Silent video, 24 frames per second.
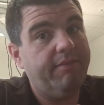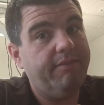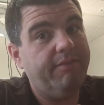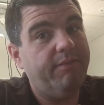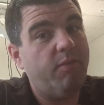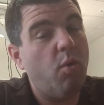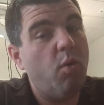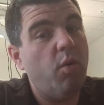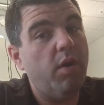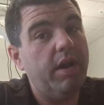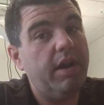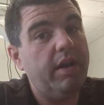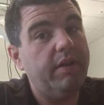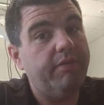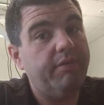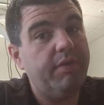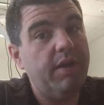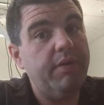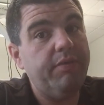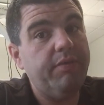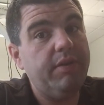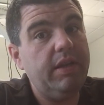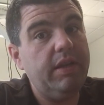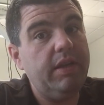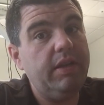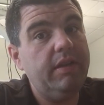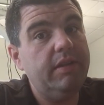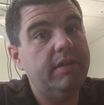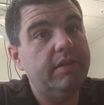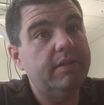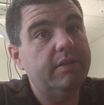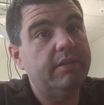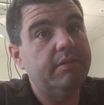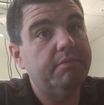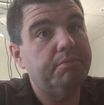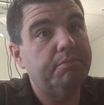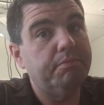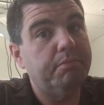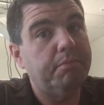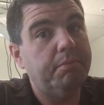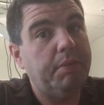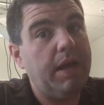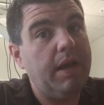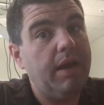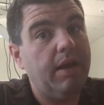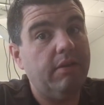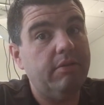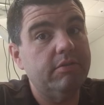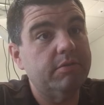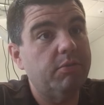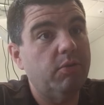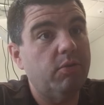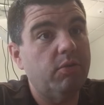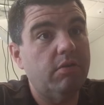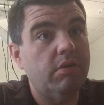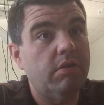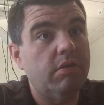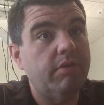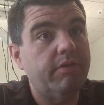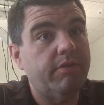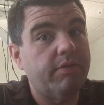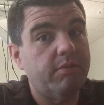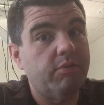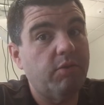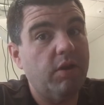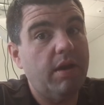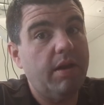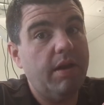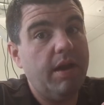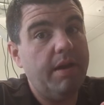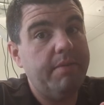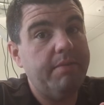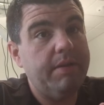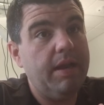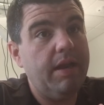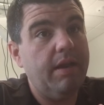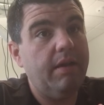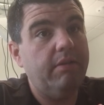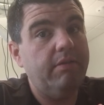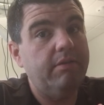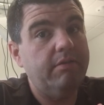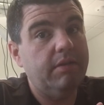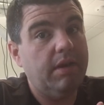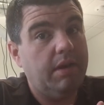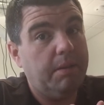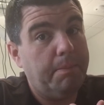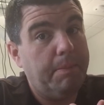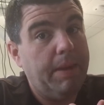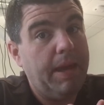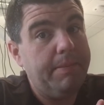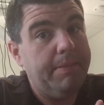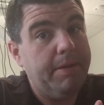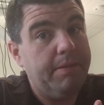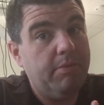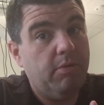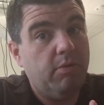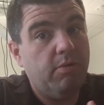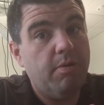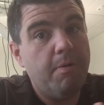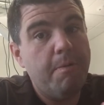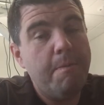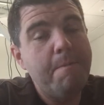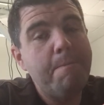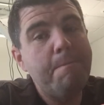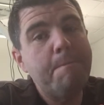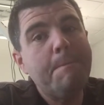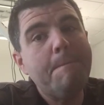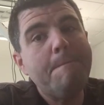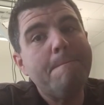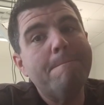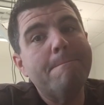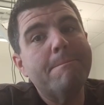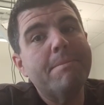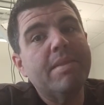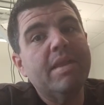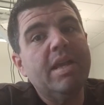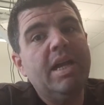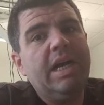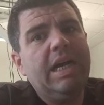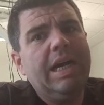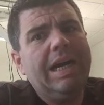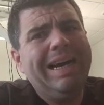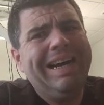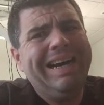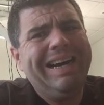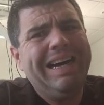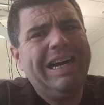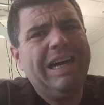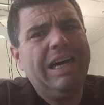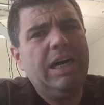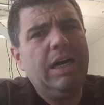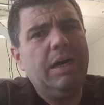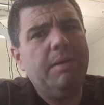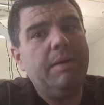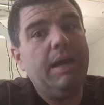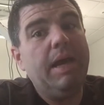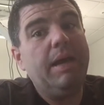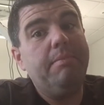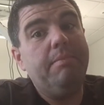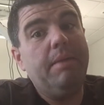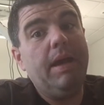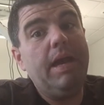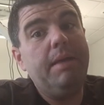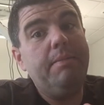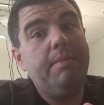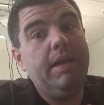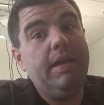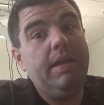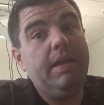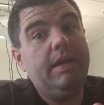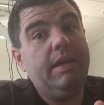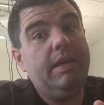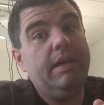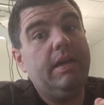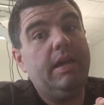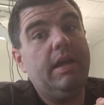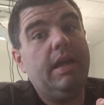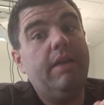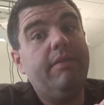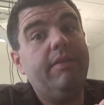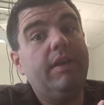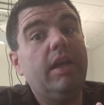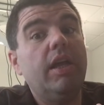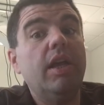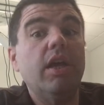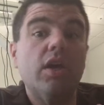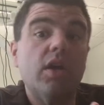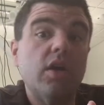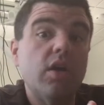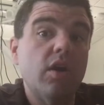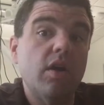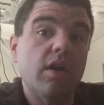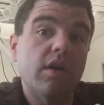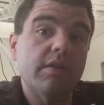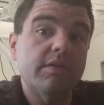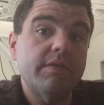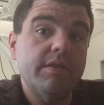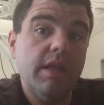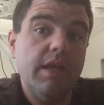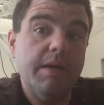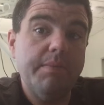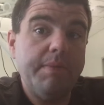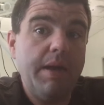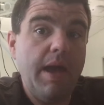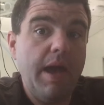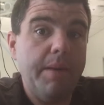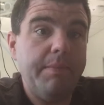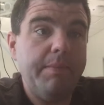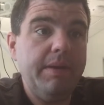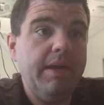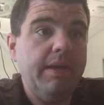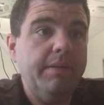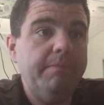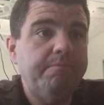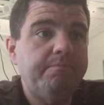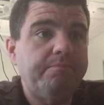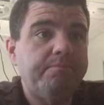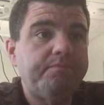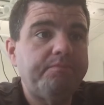40 to 50 pounds more from where I am now, maybe more, and maybe even get cured of sleep apnea,